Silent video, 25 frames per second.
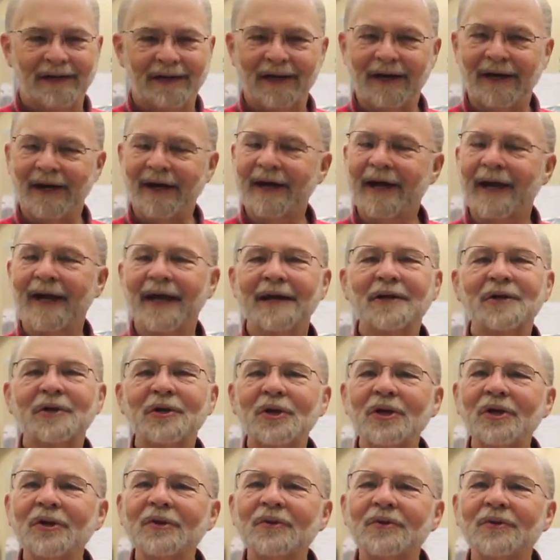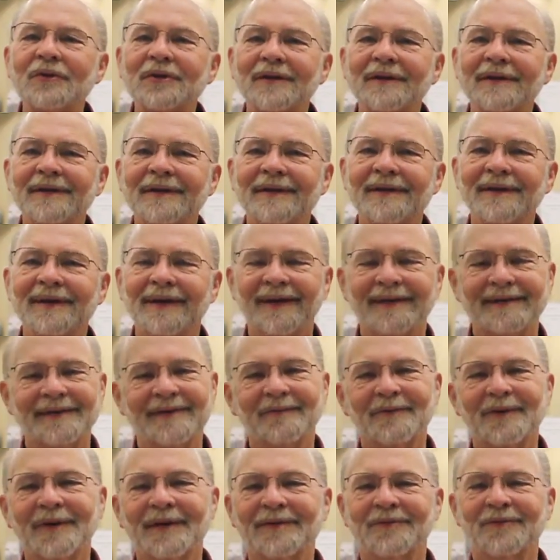I can't choose. I said,
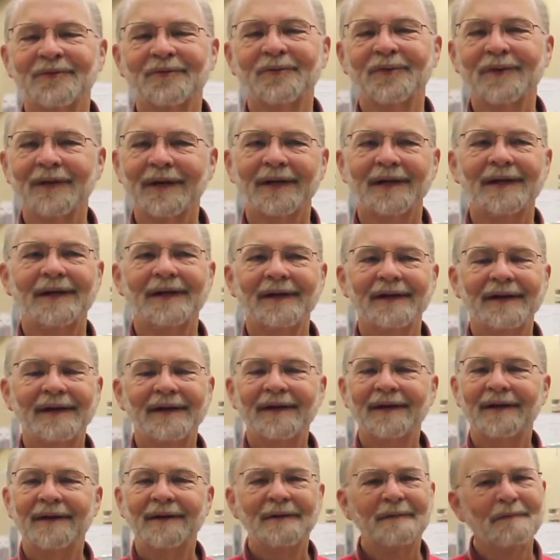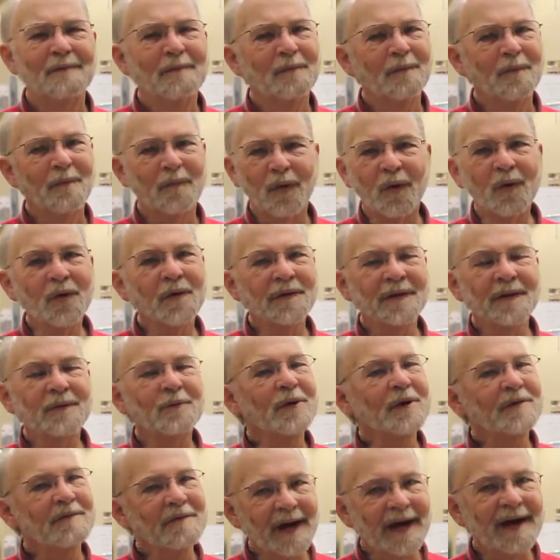well, it's really more than
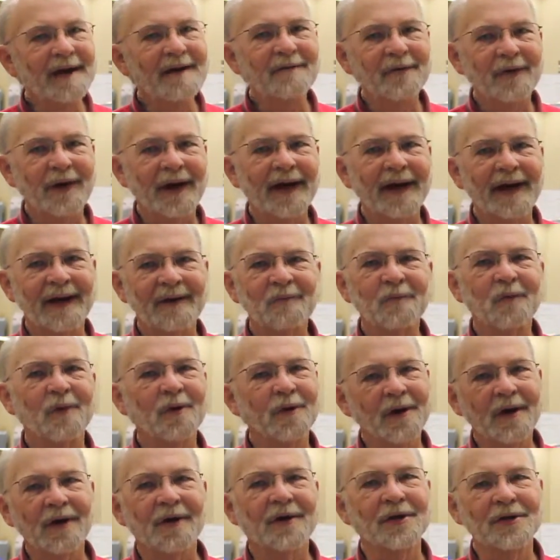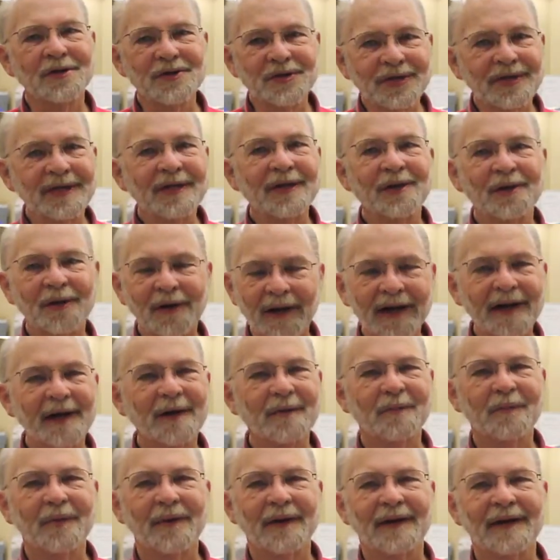we've ever had work on a single
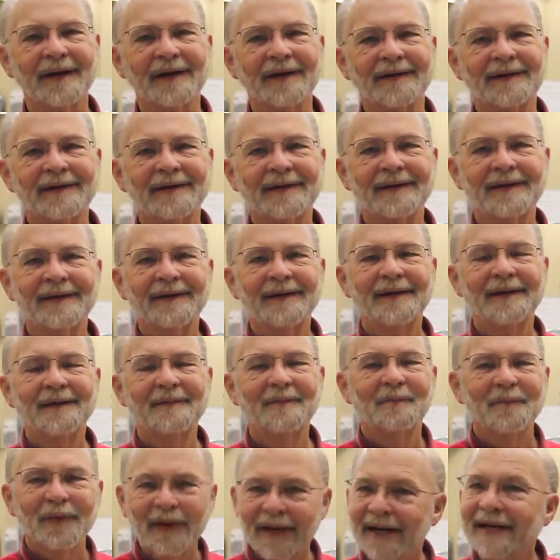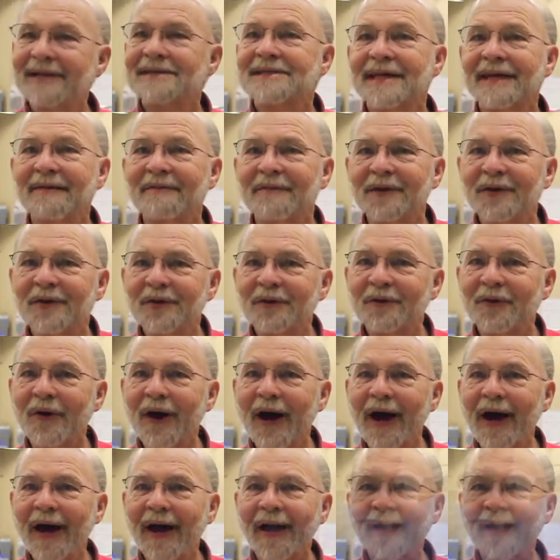airplane. But let's give it a try.